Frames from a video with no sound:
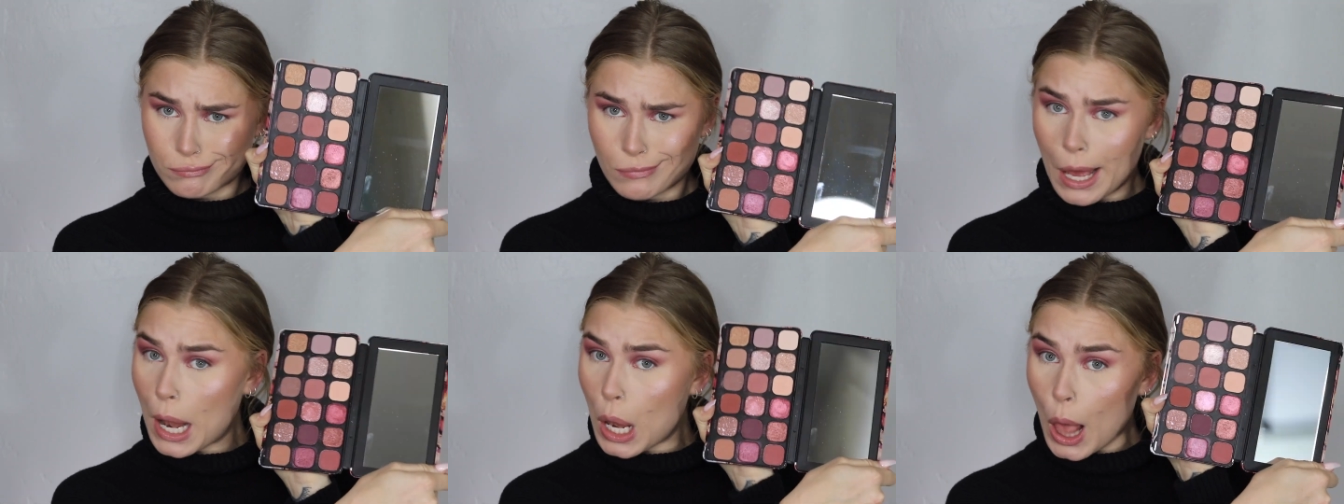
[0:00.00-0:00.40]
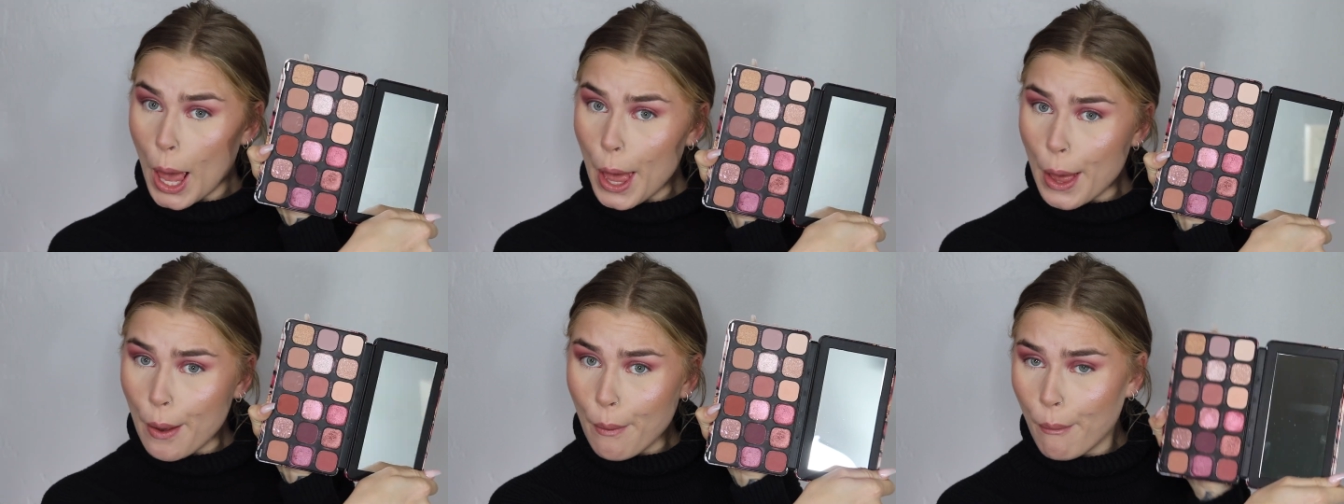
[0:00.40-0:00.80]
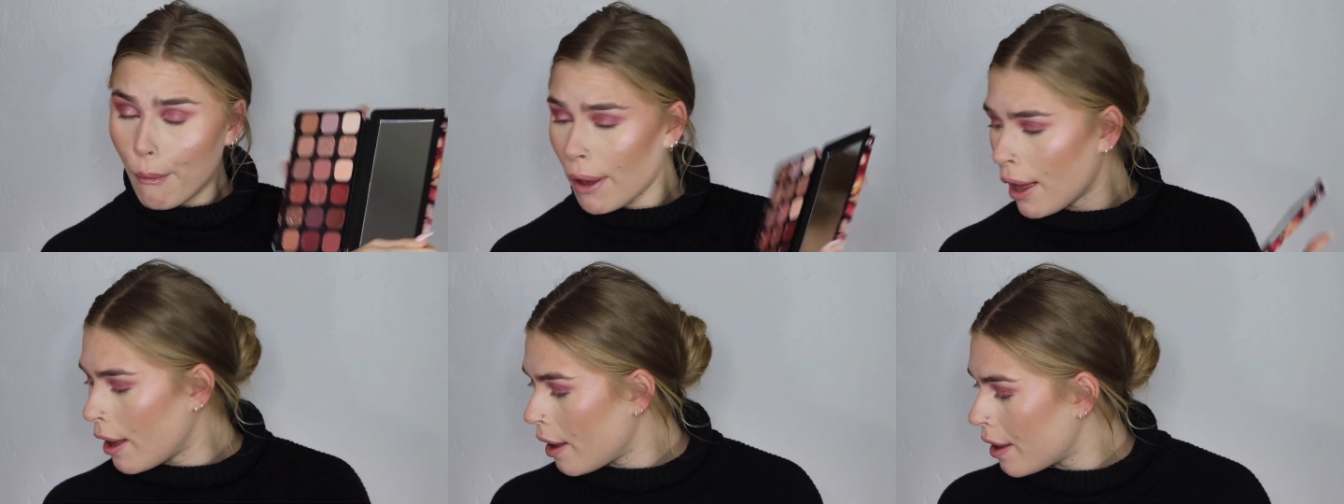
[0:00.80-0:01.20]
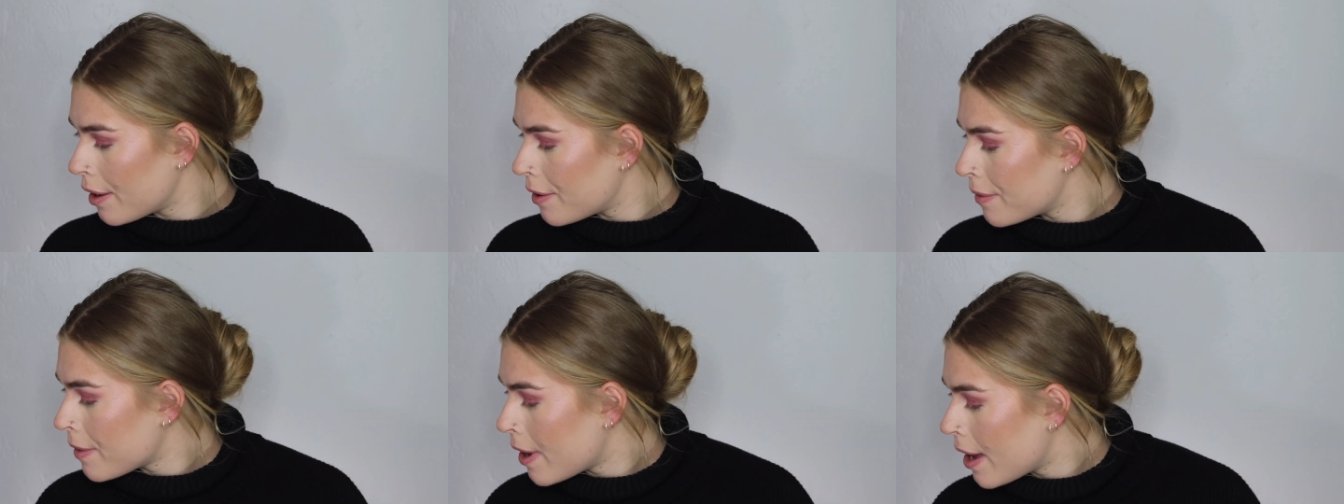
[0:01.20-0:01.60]
Hello.
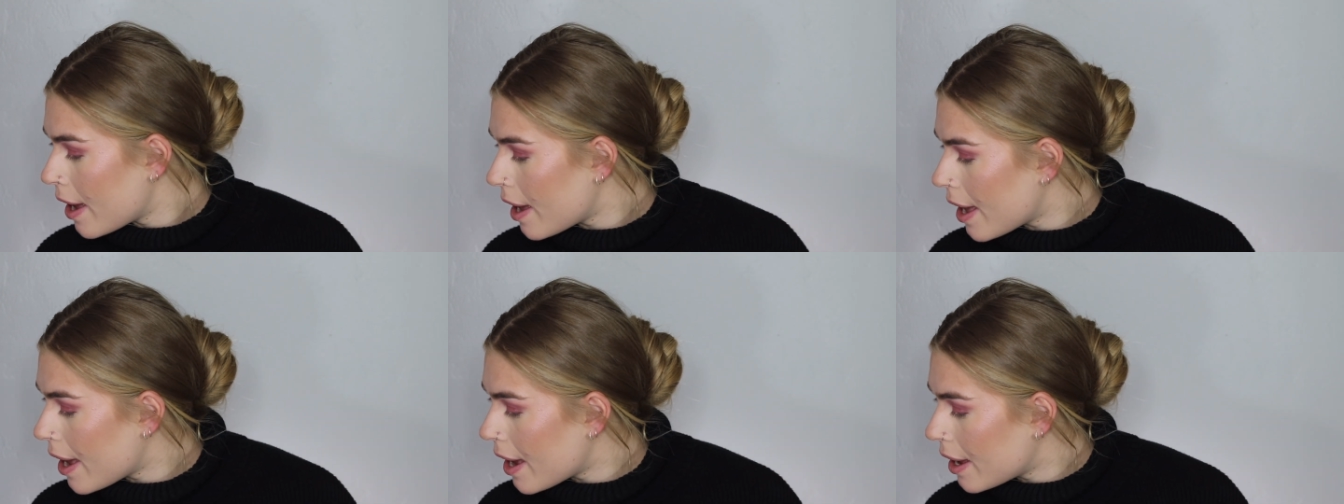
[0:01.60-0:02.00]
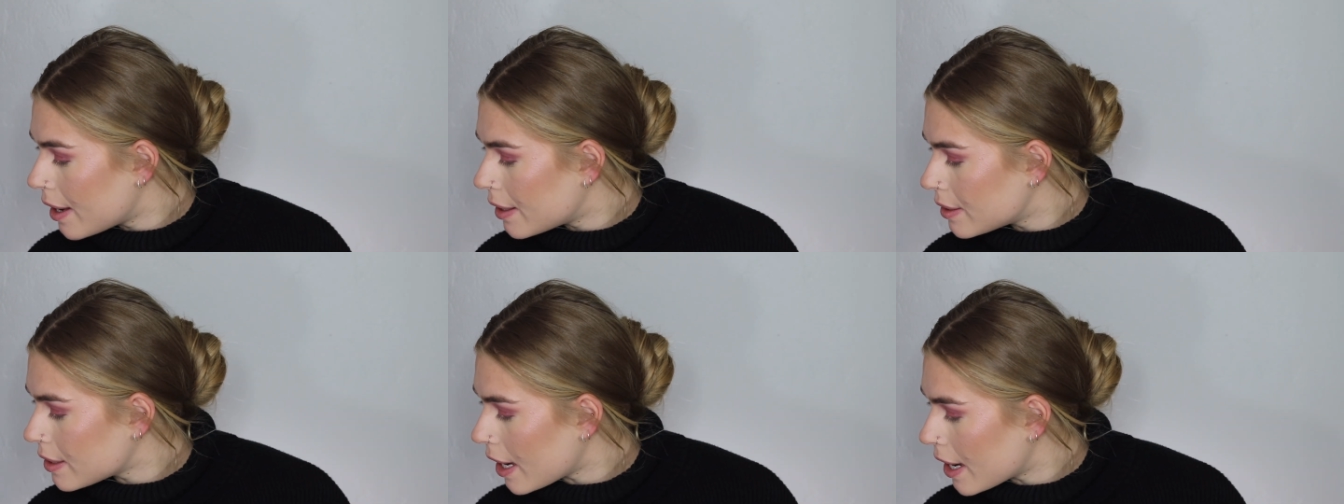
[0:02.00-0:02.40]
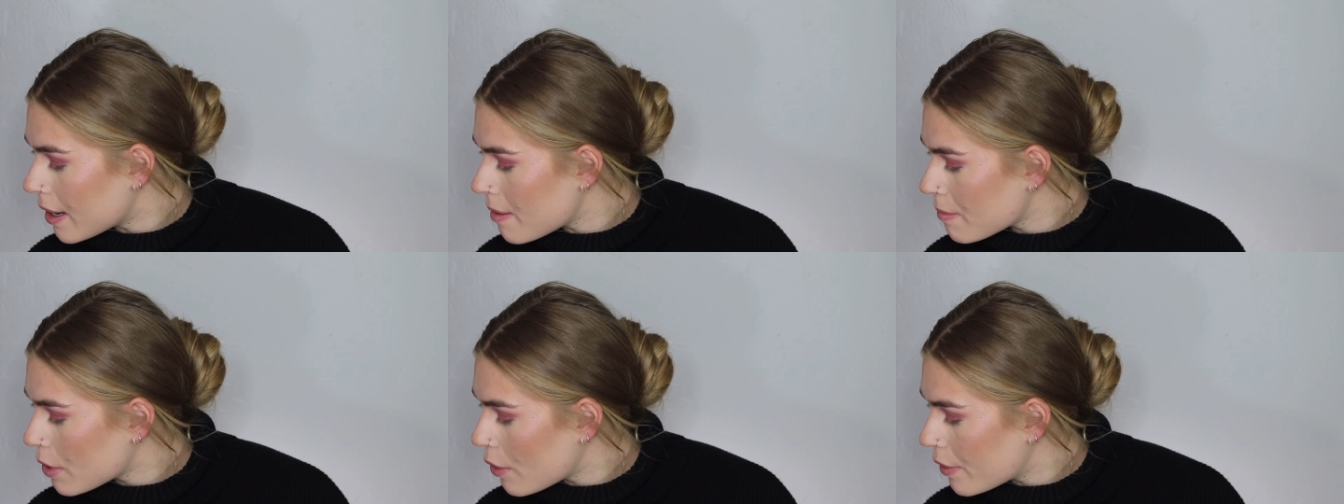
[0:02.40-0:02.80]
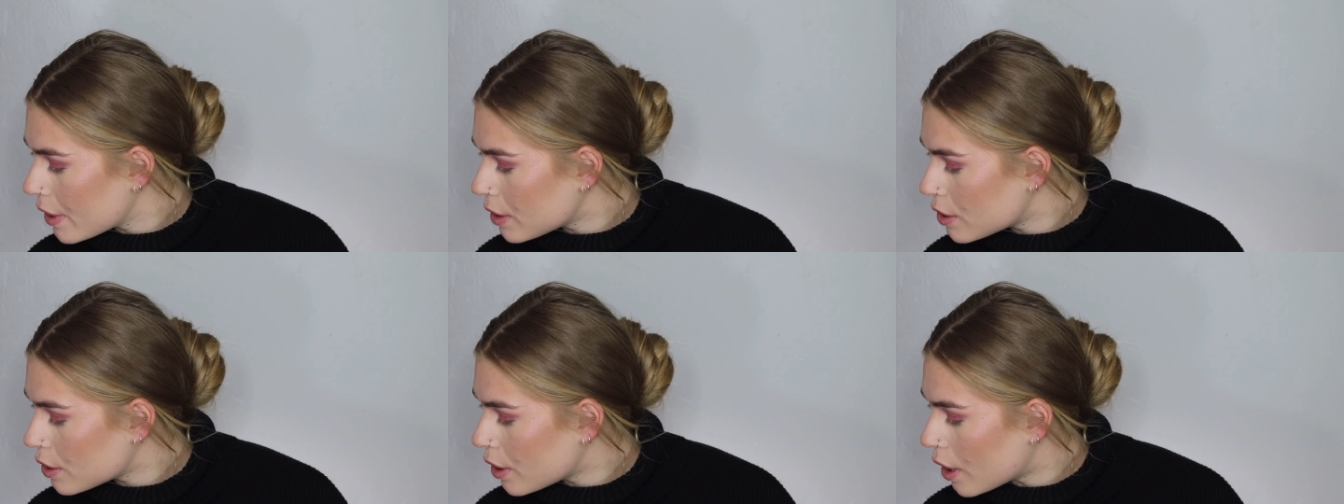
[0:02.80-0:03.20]
And I'm
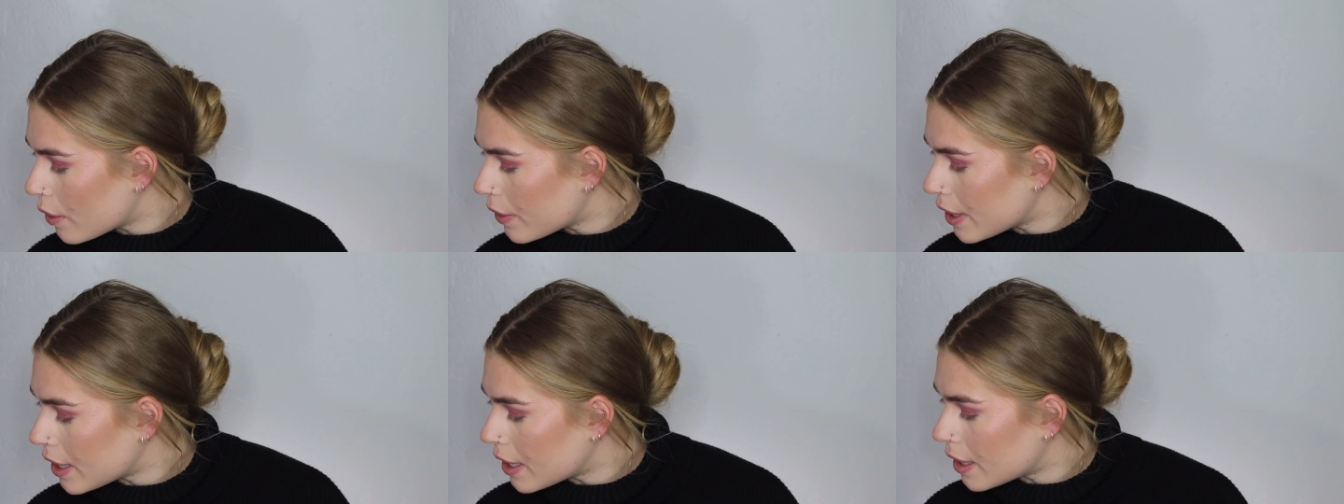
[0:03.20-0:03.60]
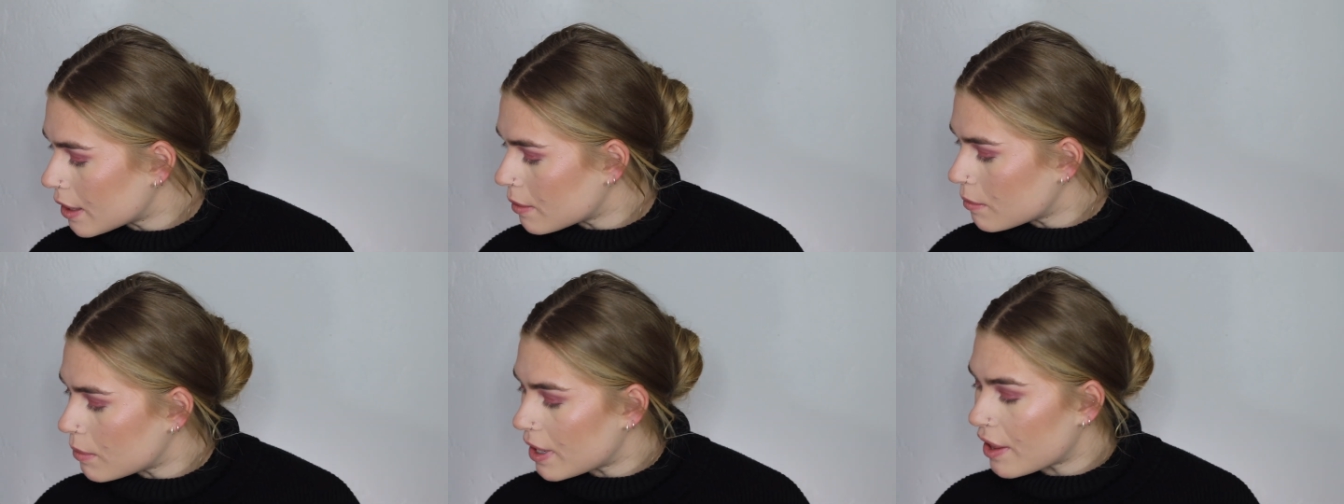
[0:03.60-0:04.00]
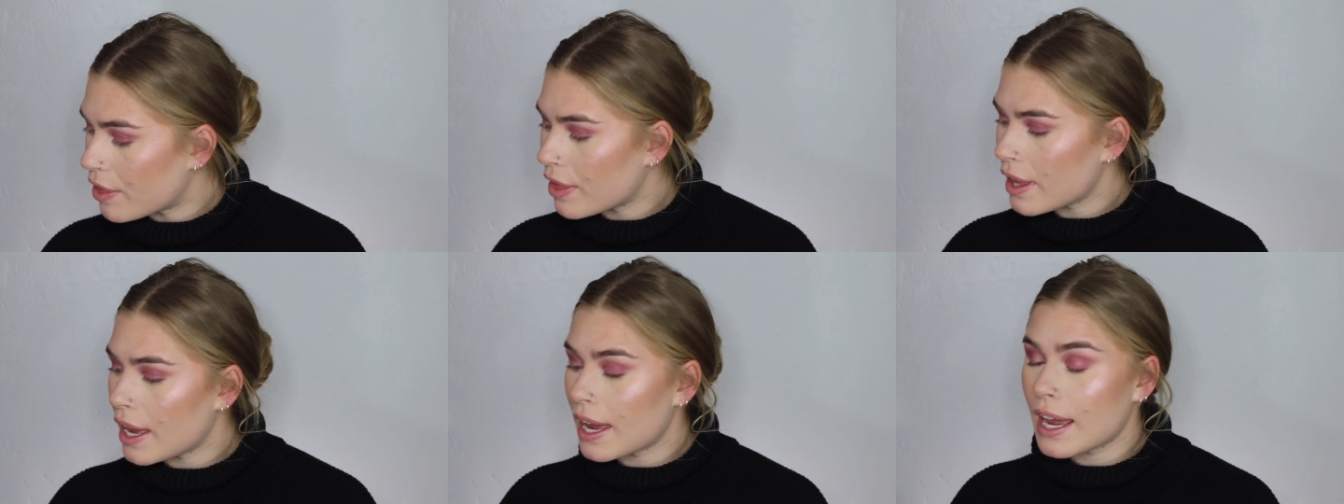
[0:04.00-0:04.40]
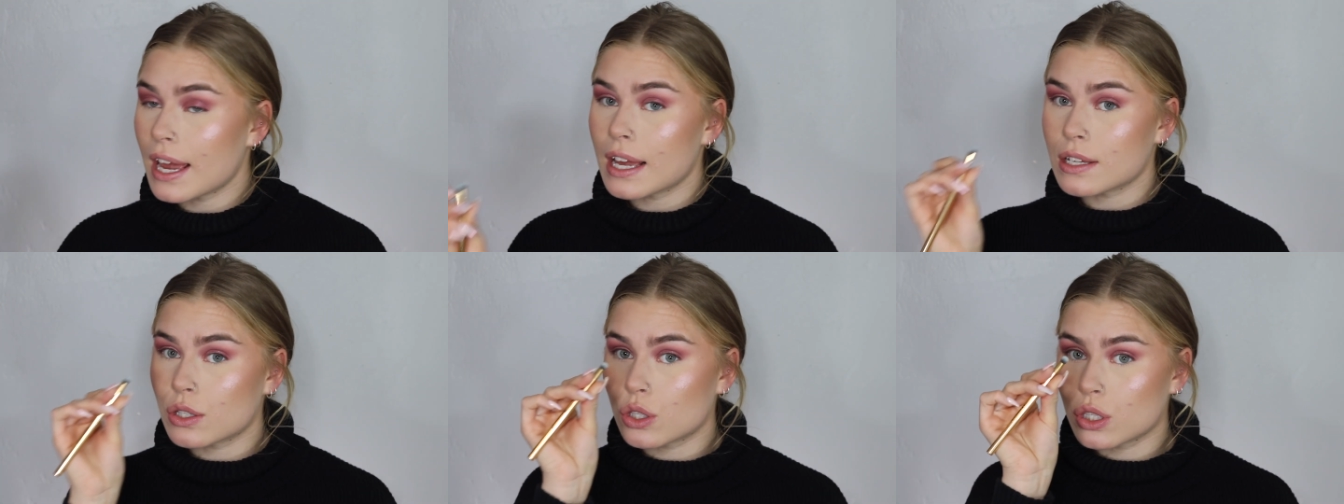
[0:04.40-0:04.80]
going to go in with
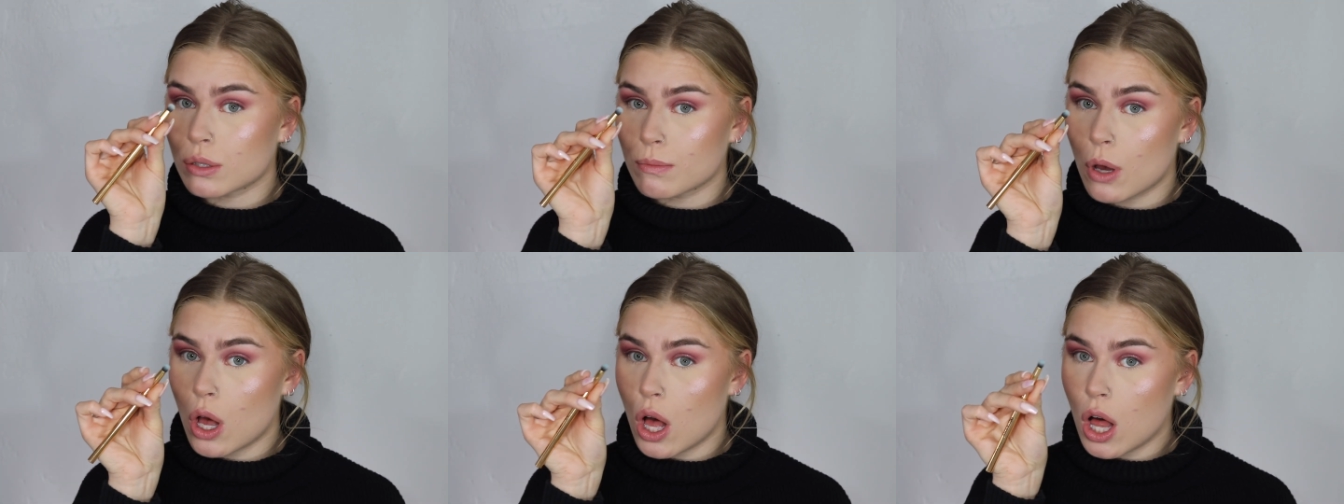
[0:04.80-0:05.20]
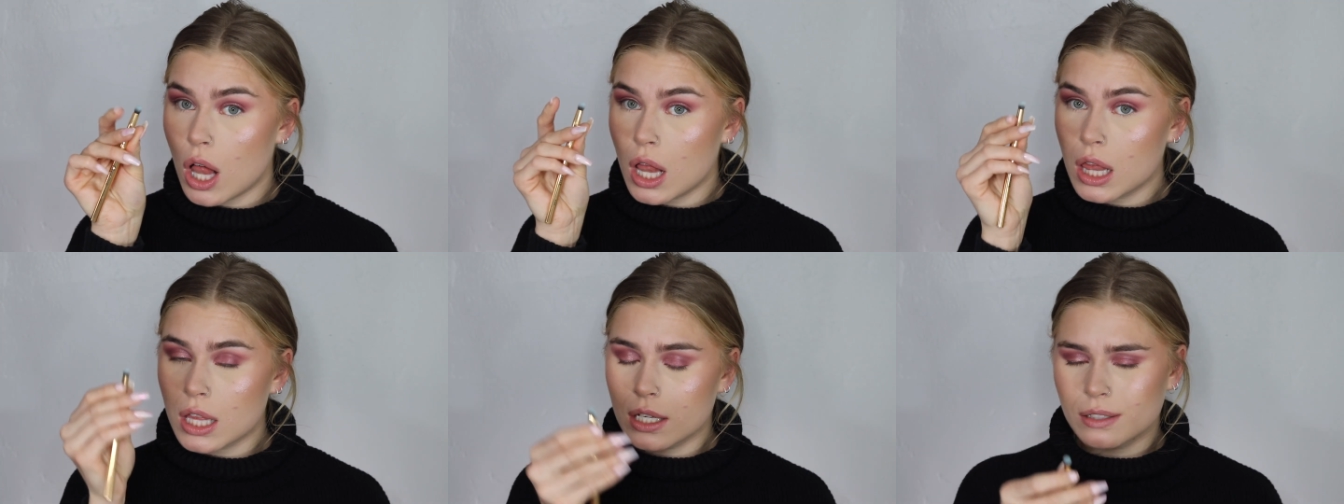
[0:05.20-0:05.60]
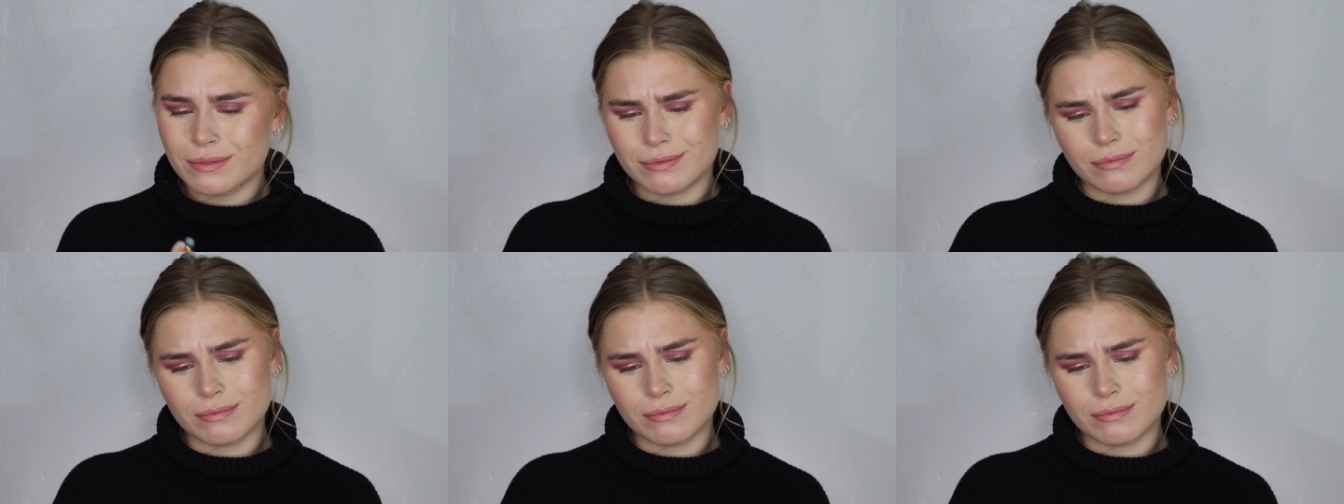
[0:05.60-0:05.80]
a small